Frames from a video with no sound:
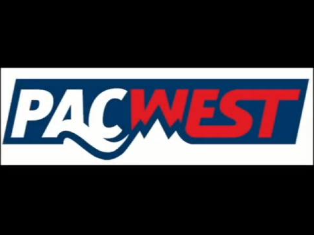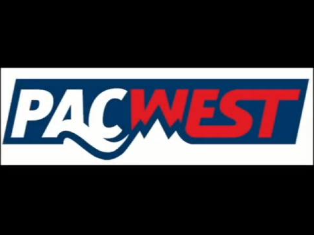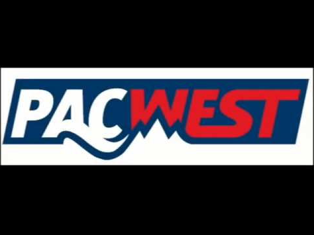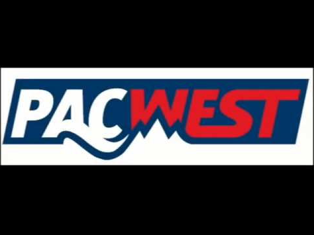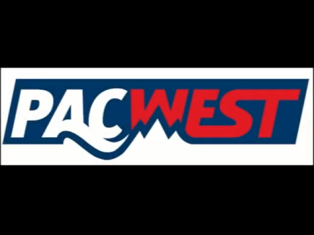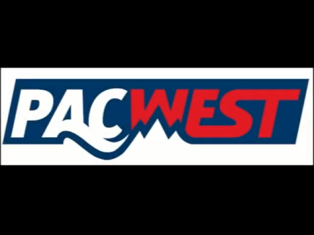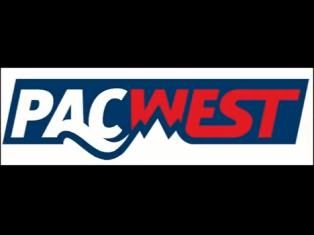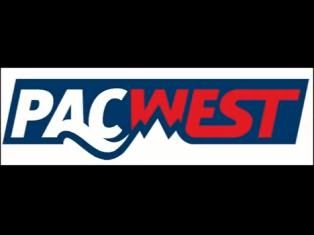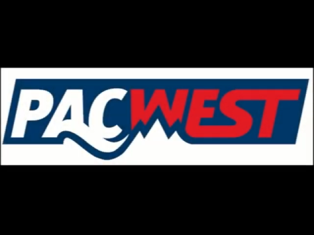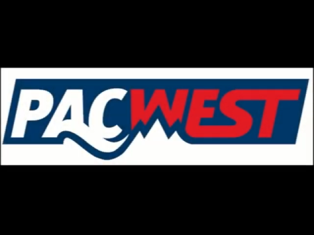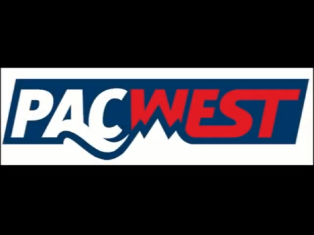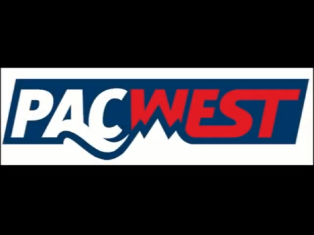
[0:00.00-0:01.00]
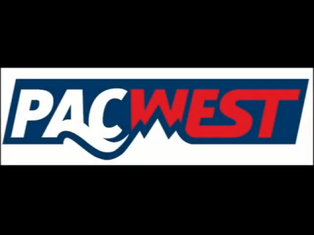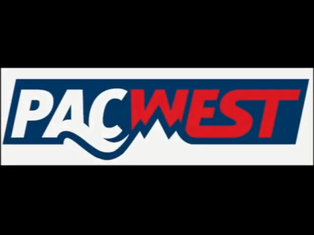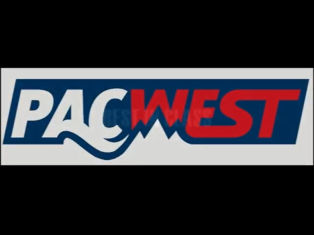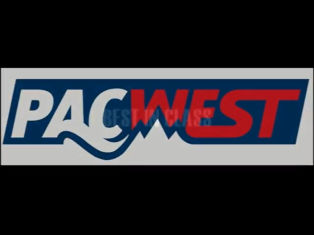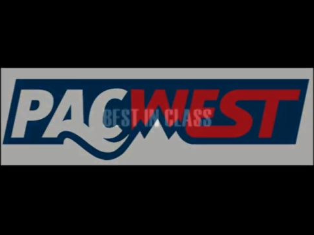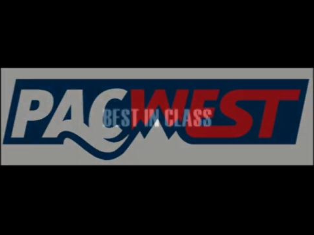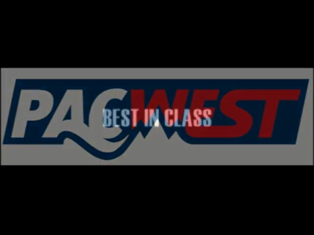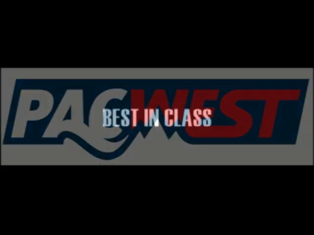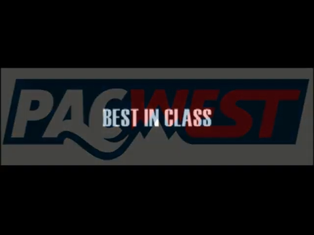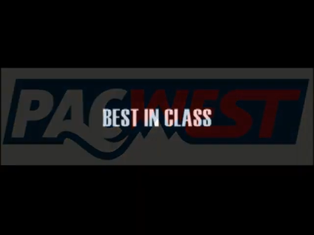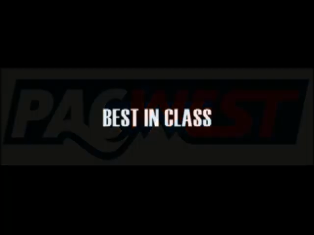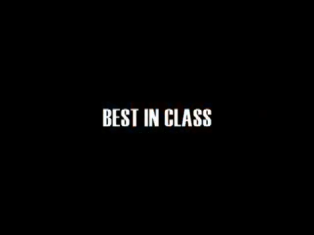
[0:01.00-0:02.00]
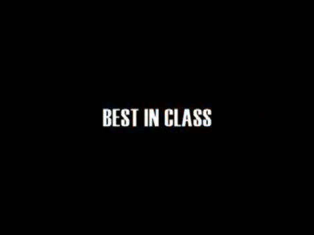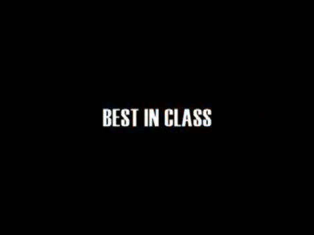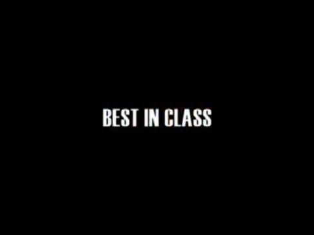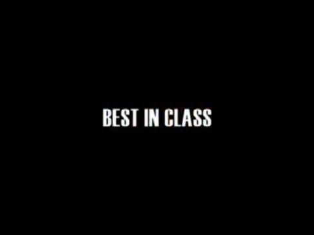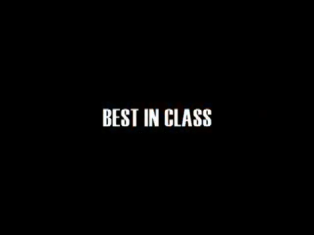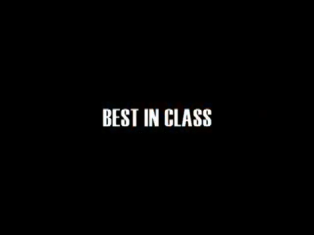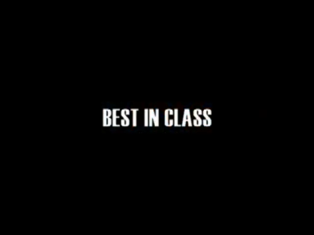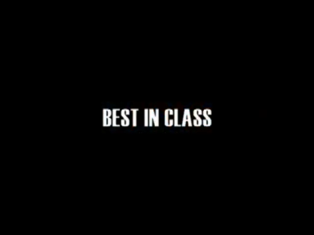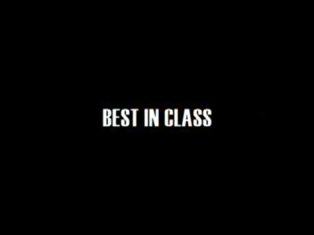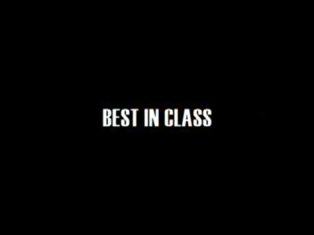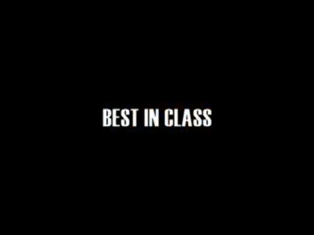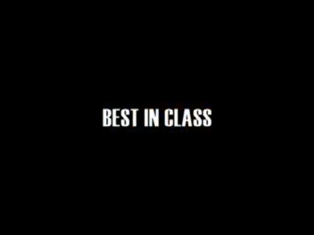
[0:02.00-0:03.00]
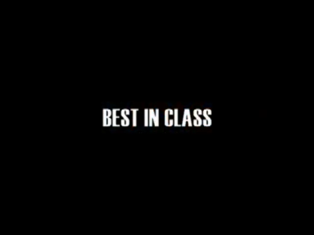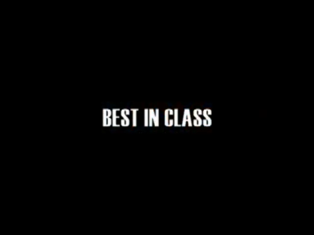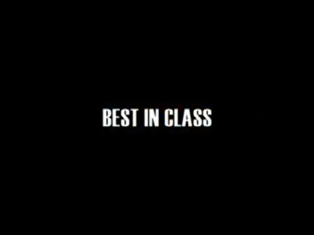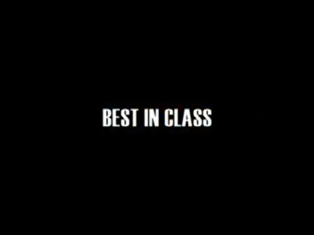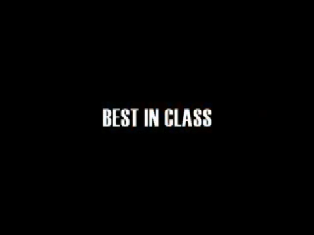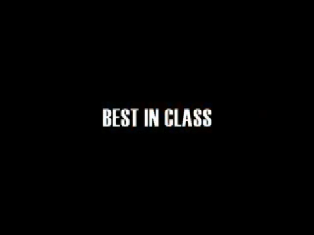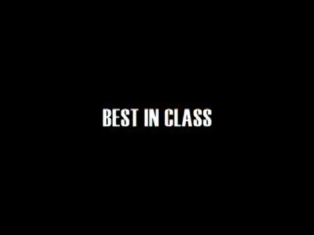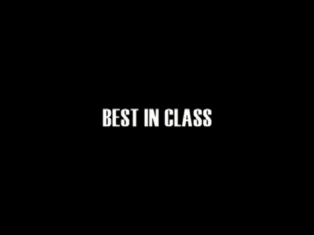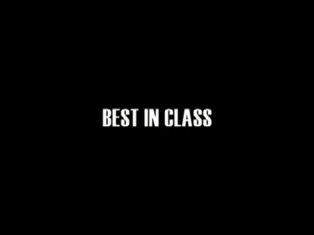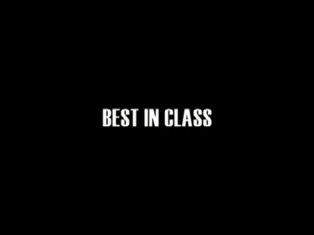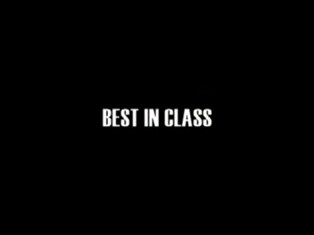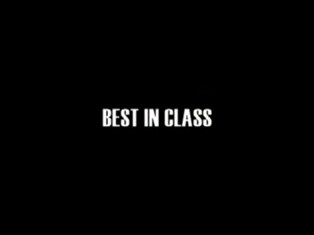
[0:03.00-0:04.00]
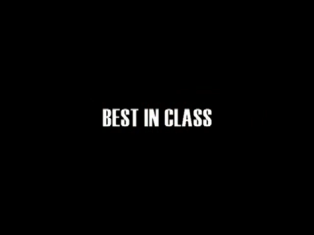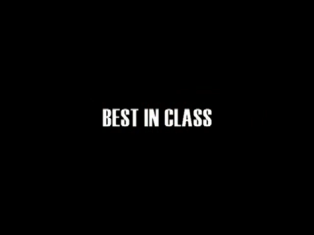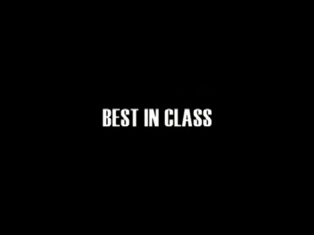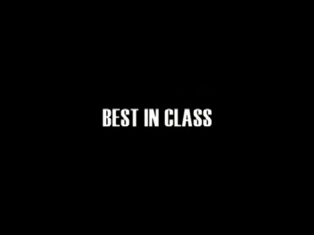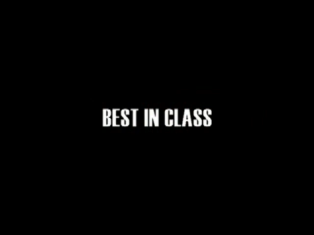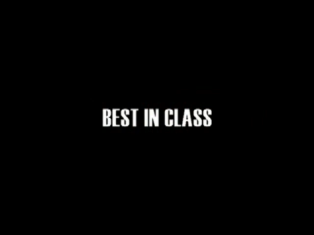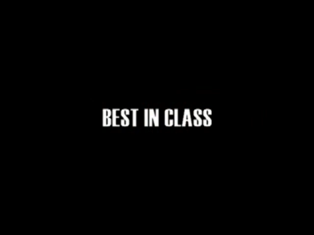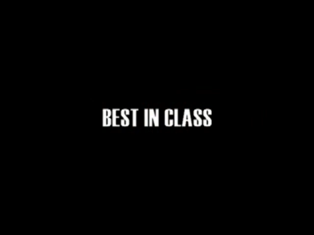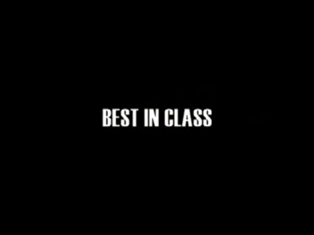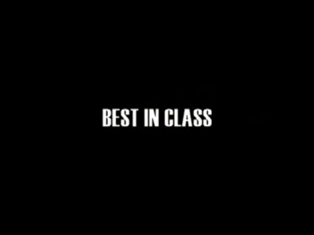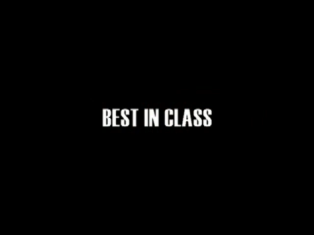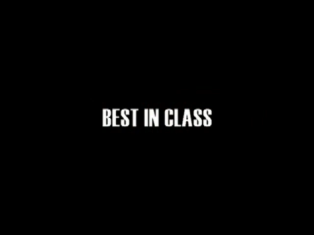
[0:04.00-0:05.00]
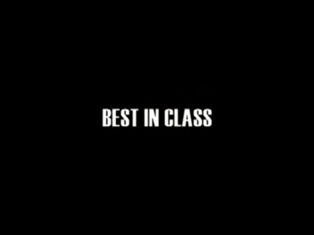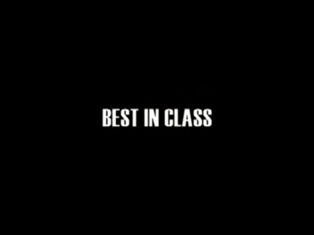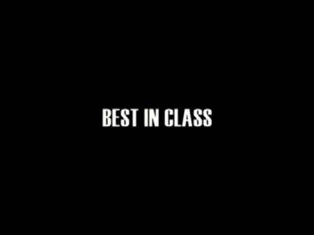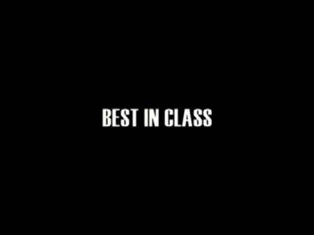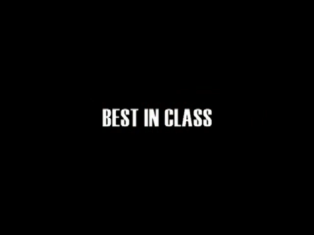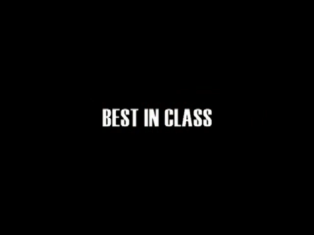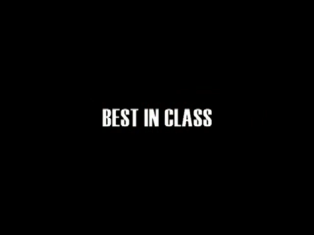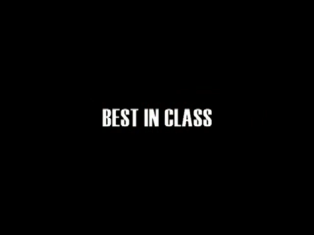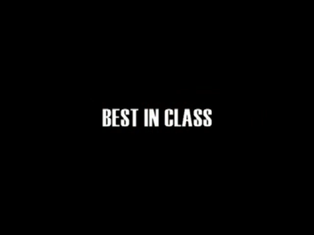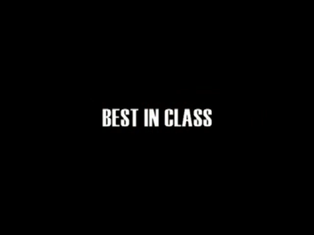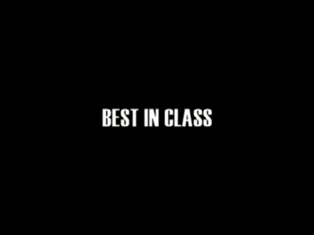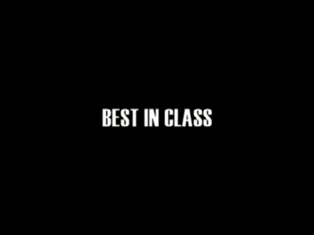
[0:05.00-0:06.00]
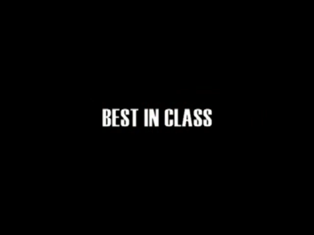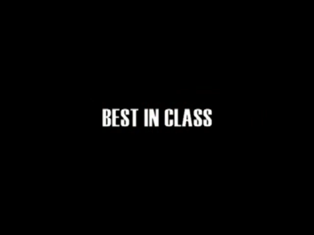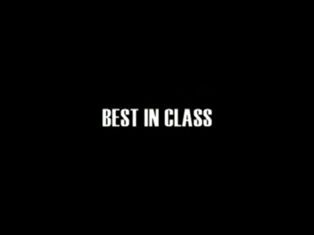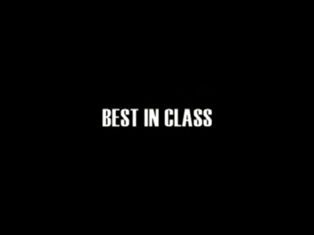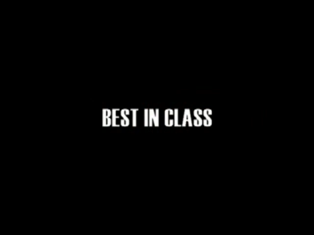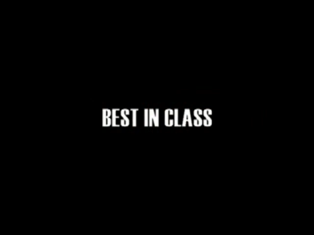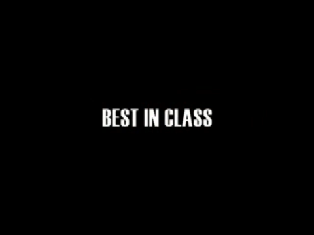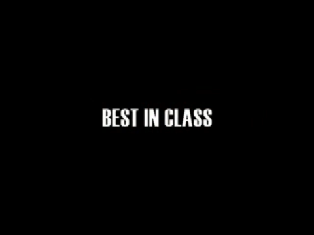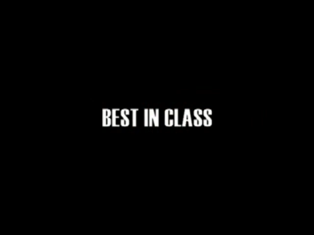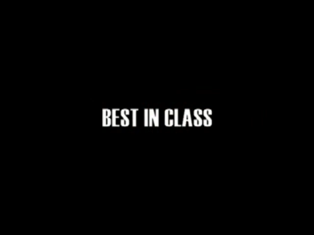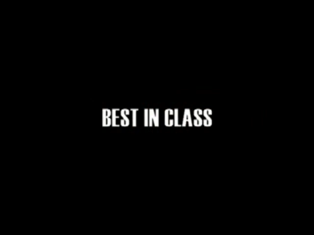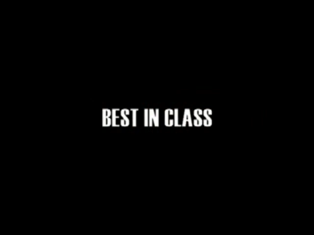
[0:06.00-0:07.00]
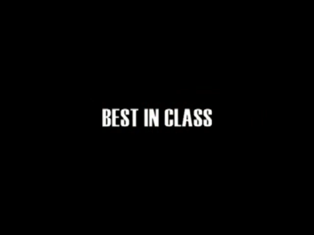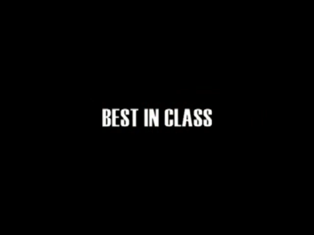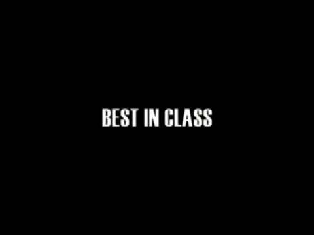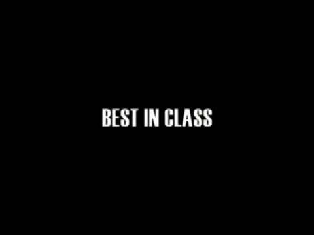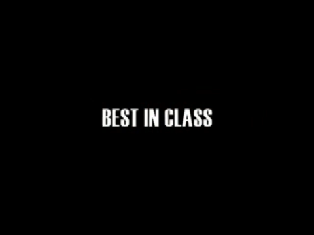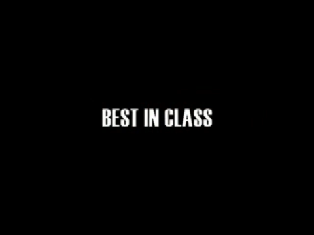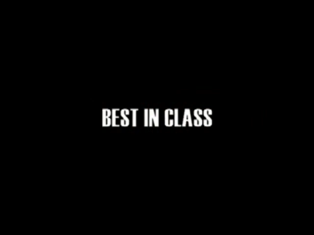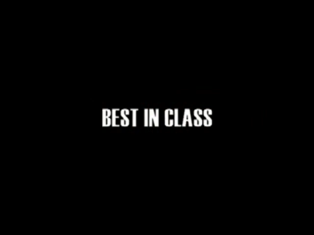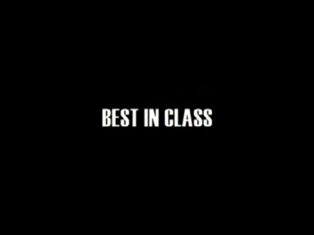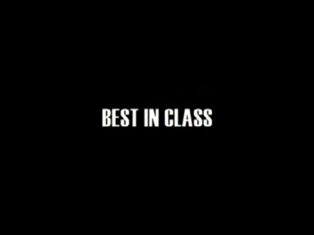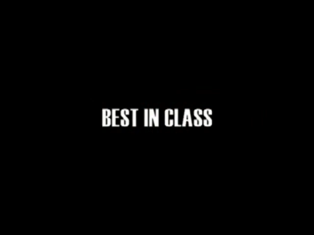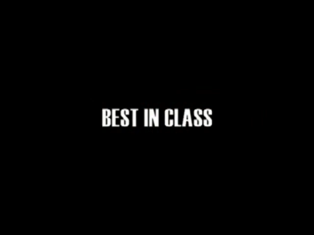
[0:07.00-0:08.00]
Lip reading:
(no speaker visible)